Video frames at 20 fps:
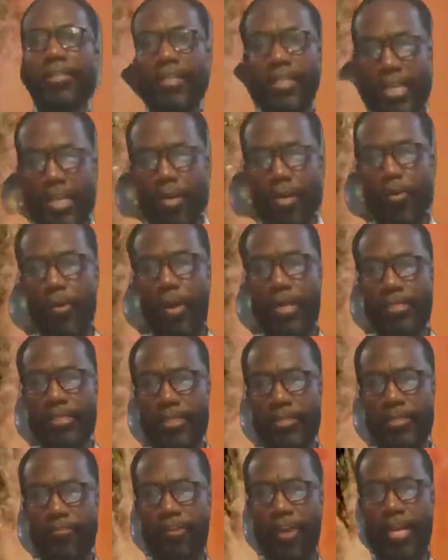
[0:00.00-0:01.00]

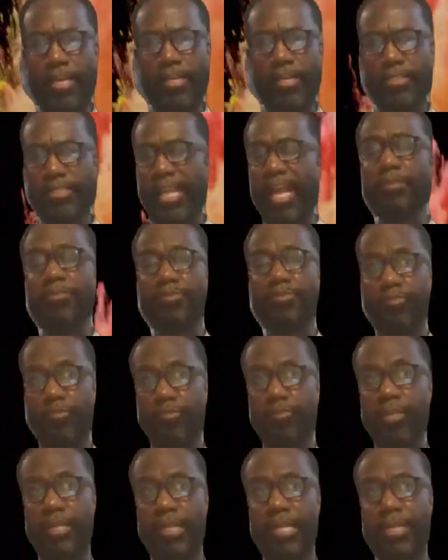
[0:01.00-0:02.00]
equation, right? That's
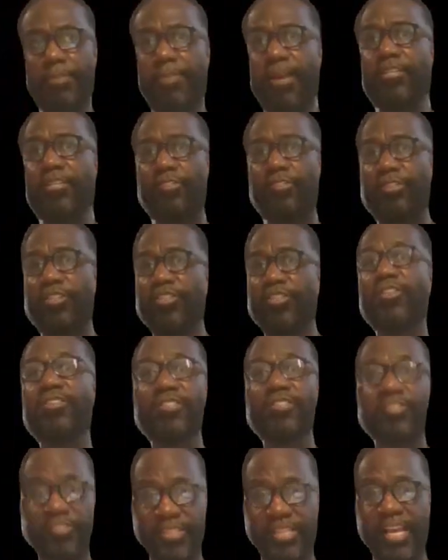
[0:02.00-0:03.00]
really making sure that you
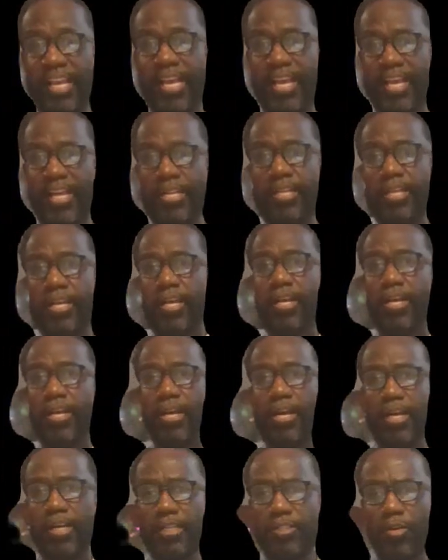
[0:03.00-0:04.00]
understand
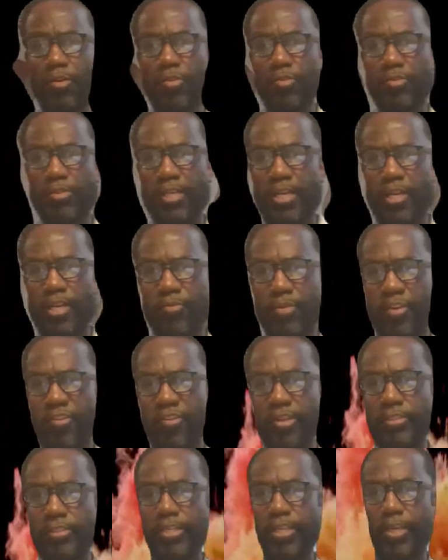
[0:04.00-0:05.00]
those
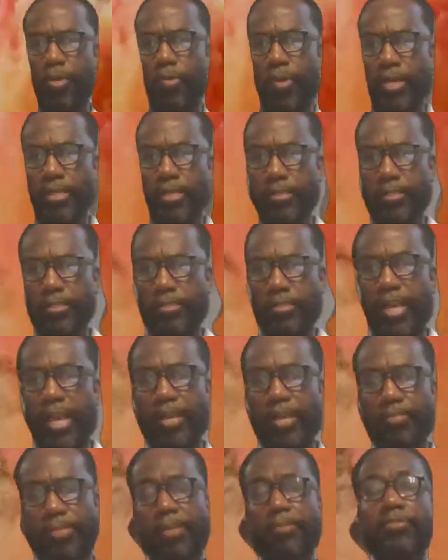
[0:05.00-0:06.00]
regression equations. You got
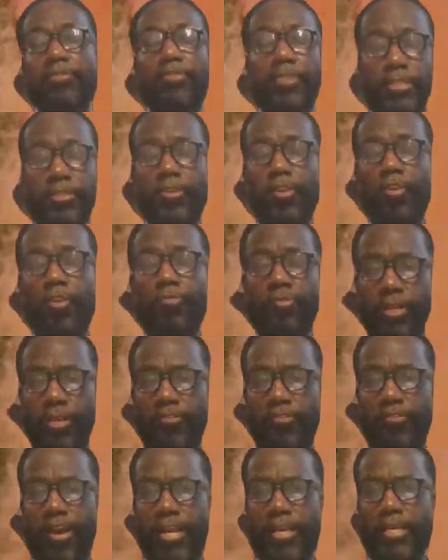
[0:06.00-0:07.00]
to be able to interpret it,
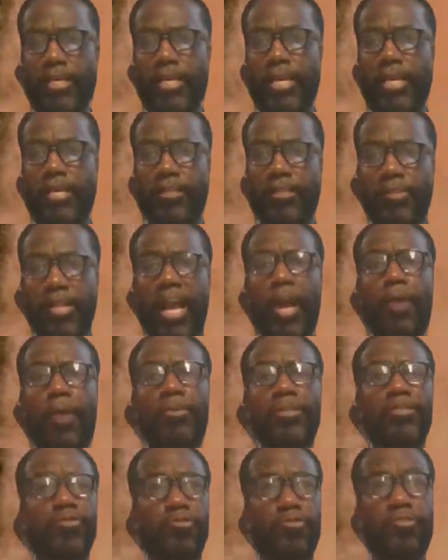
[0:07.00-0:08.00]
right? So that
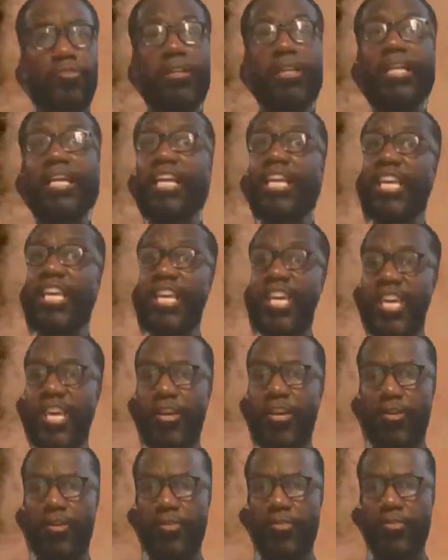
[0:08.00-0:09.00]
was really
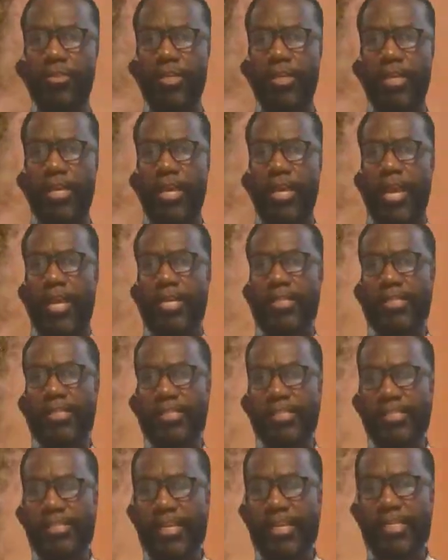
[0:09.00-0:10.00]
huge. And then the
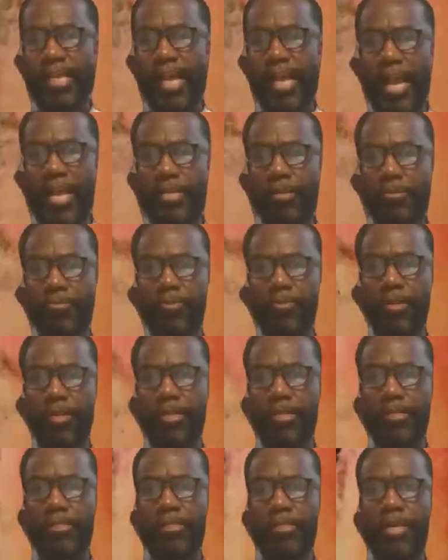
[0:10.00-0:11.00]
sixth item
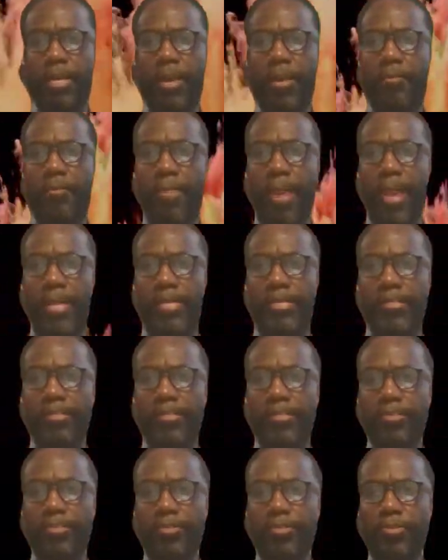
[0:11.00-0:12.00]
was making
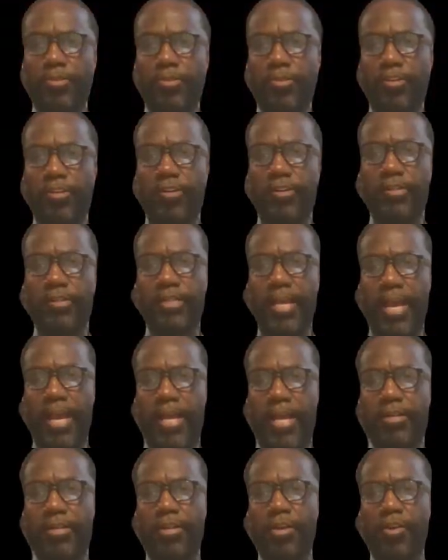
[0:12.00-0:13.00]
sure
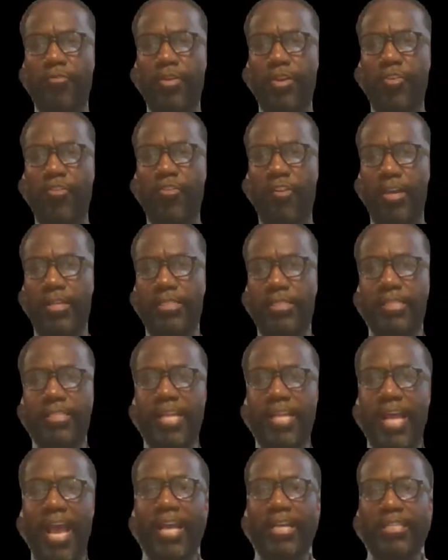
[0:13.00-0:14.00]
that regression
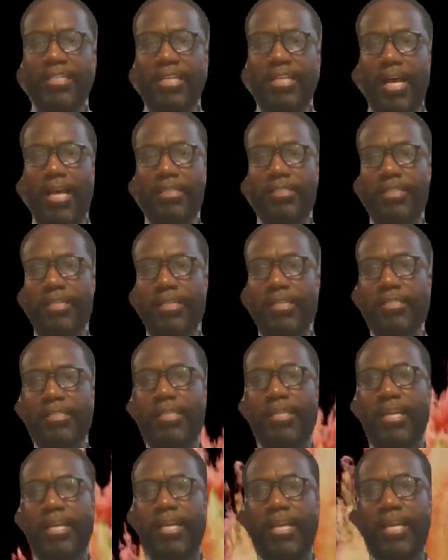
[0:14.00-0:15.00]

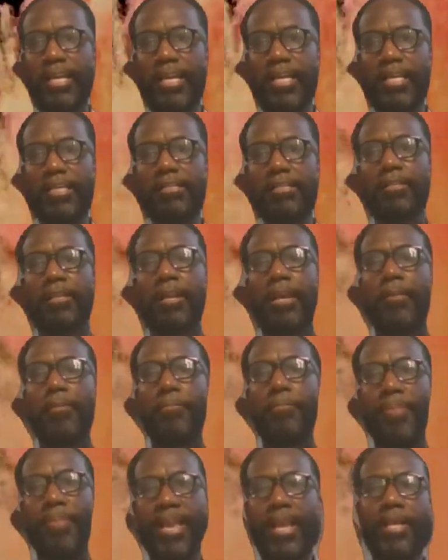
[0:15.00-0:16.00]
diagnostics is
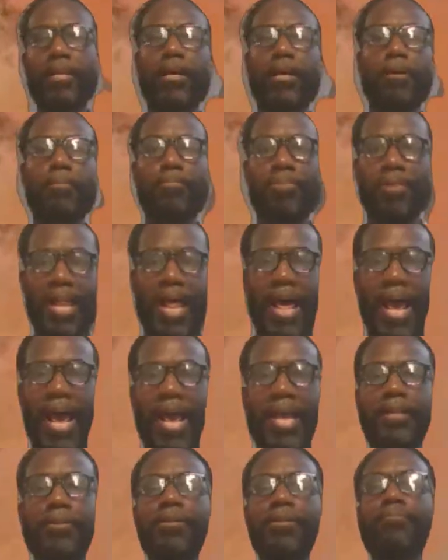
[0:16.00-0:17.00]
being
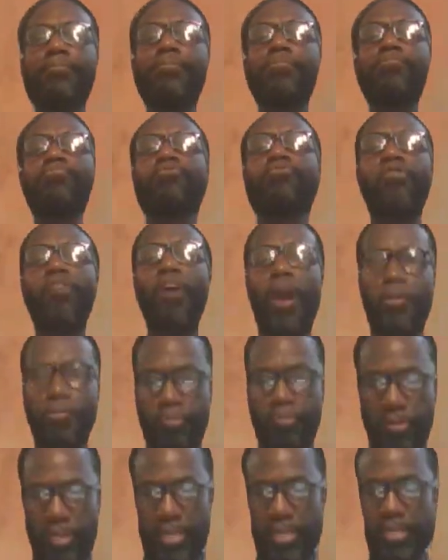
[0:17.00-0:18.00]
applied
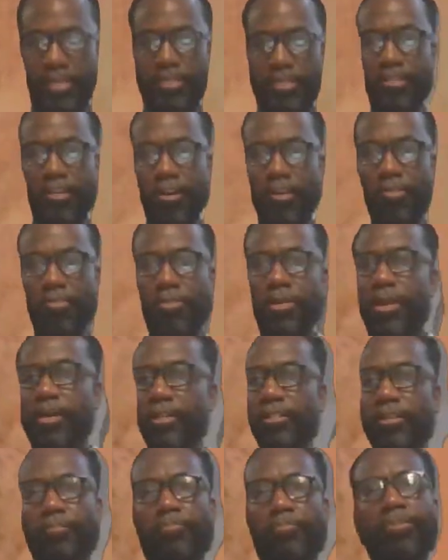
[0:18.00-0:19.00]
properly. So
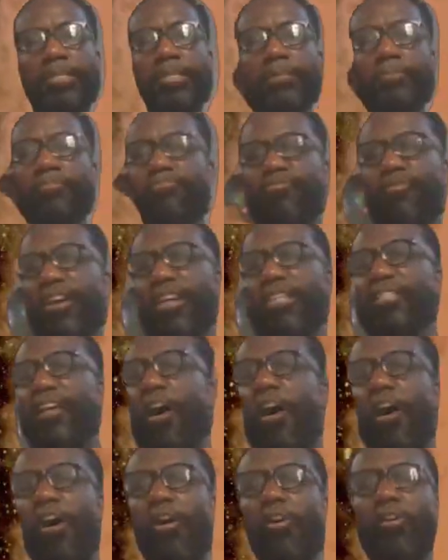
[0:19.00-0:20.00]
the book breaks
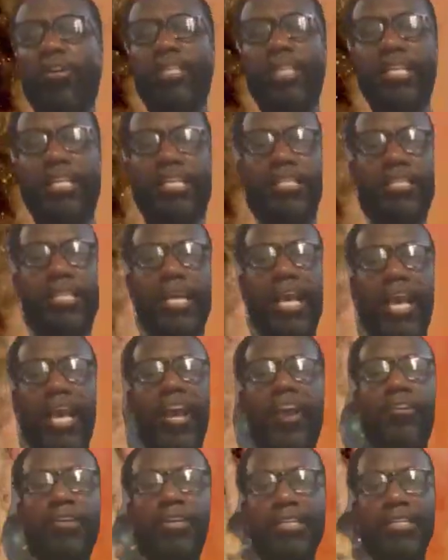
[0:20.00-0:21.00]
all of these
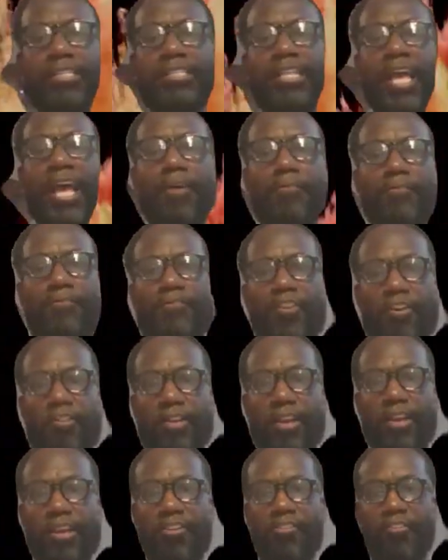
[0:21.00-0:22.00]
areas down
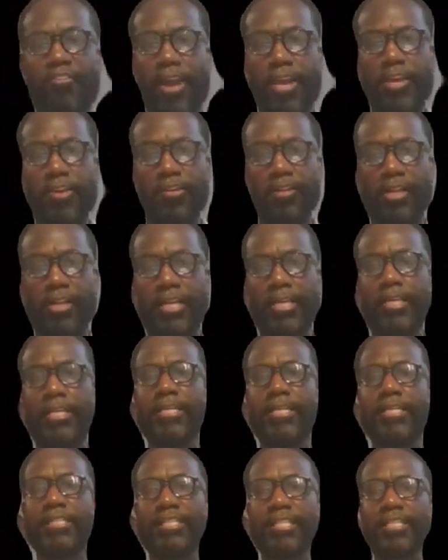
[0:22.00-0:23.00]
very granularly,
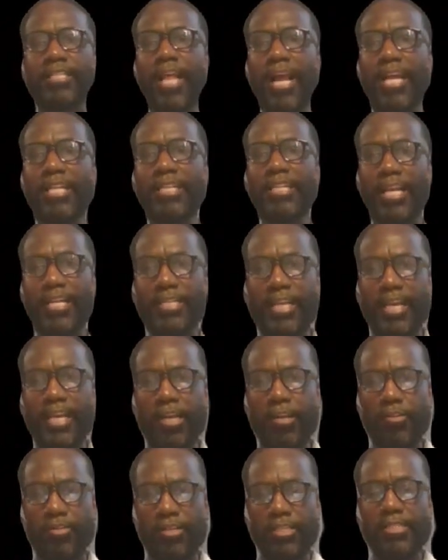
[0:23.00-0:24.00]
just like they
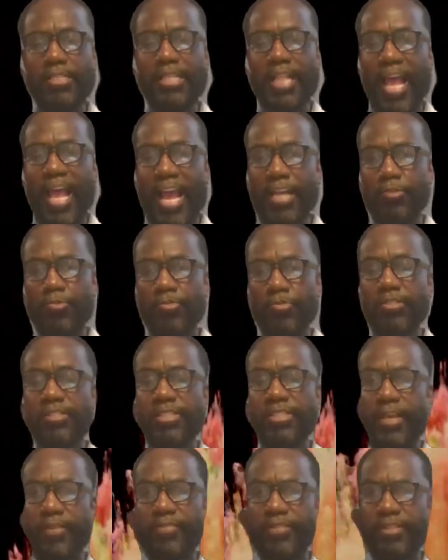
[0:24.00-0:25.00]
did on this last one,
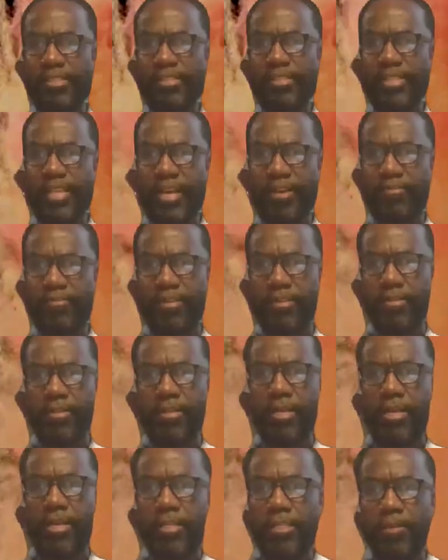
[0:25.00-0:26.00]
7 to 7.
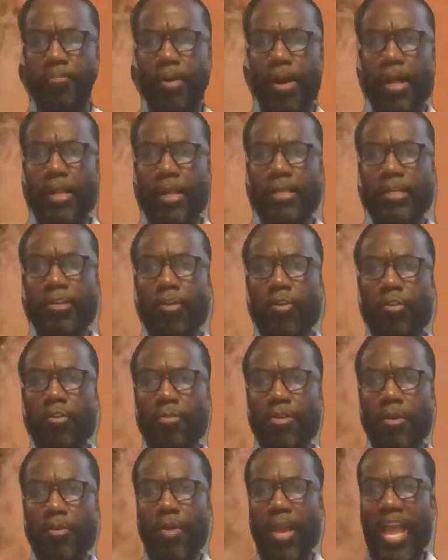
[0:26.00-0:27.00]
The
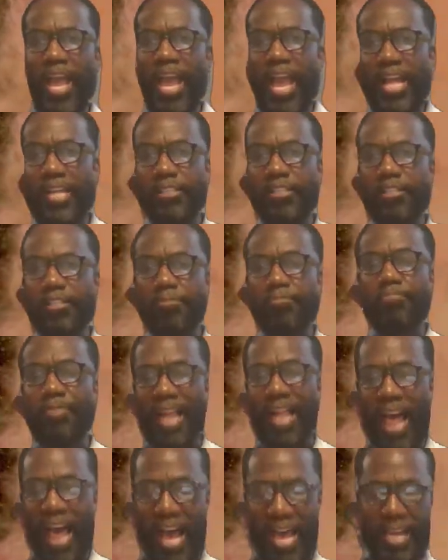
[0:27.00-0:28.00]
polynomial and
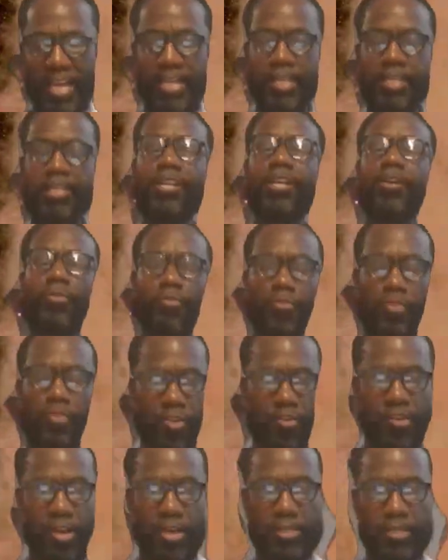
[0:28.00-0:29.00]
spline
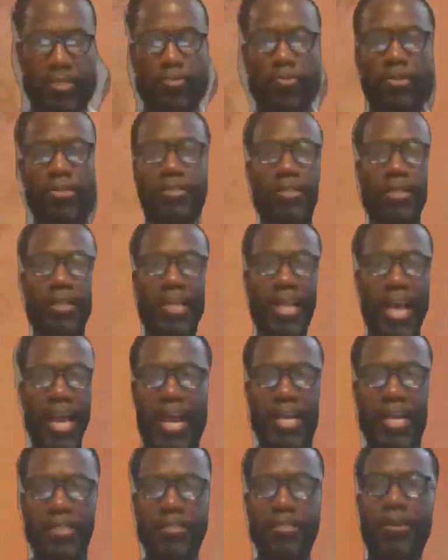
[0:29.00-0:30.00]
regression was the
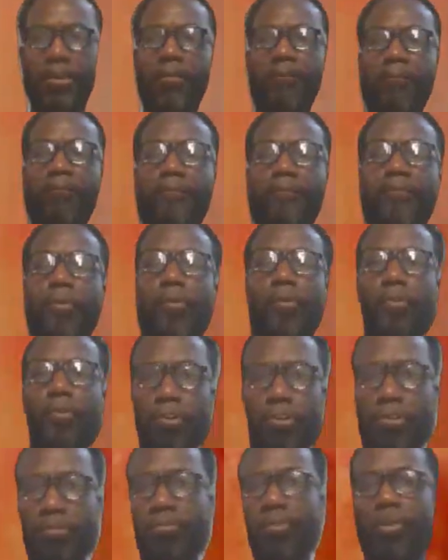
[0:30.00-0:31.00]
last
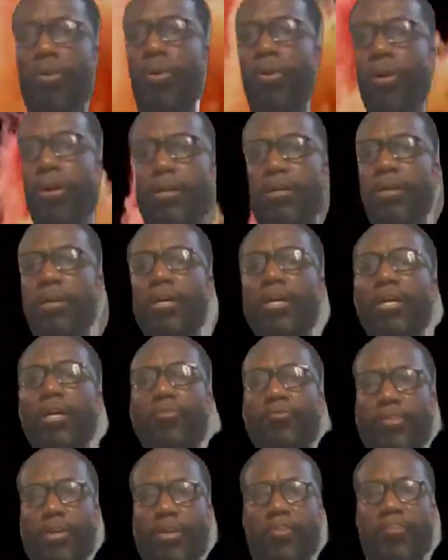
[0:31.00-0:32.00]
form
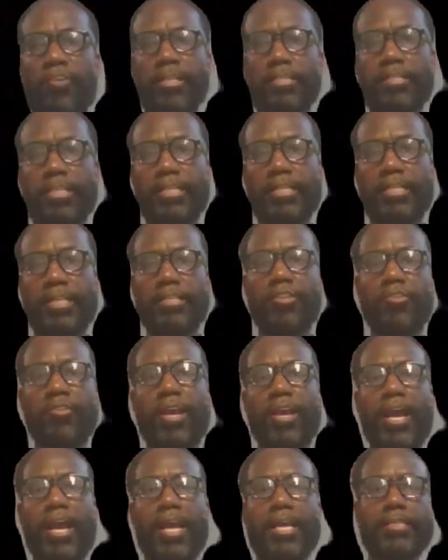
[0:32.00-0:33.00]
of regression that you
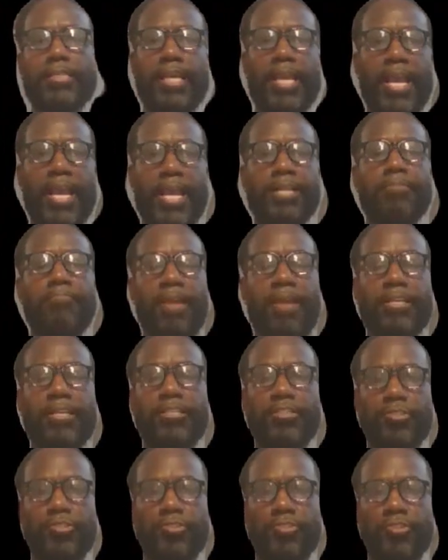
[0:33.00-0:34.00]
guys had to make
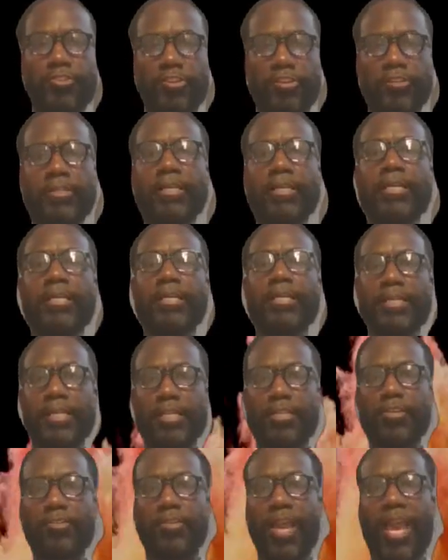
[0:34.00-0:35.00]
sure
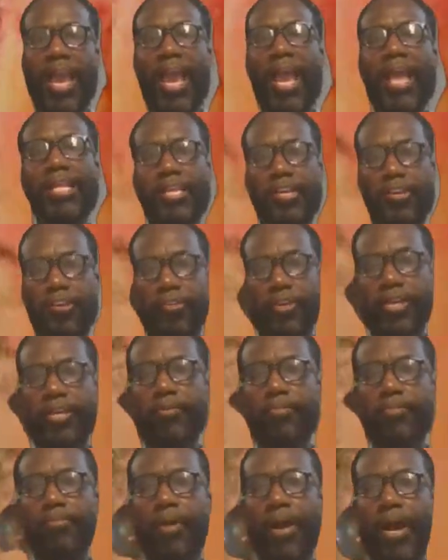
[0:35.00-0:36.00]
that you had in your
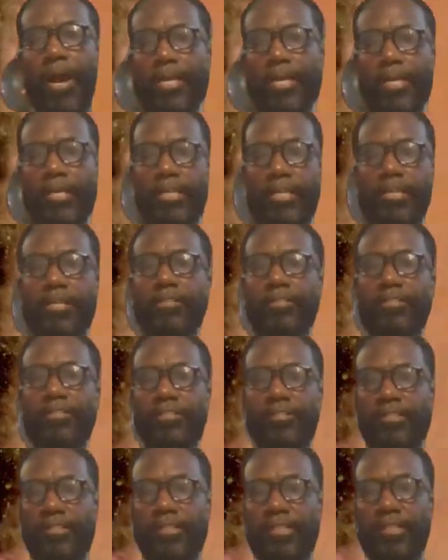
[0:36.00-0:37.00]
hip pocket and
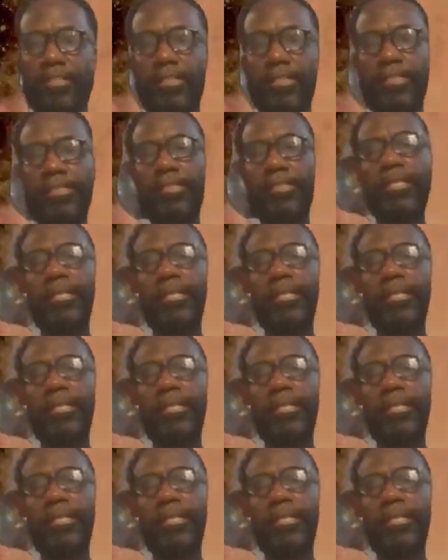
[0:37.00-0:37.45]
understood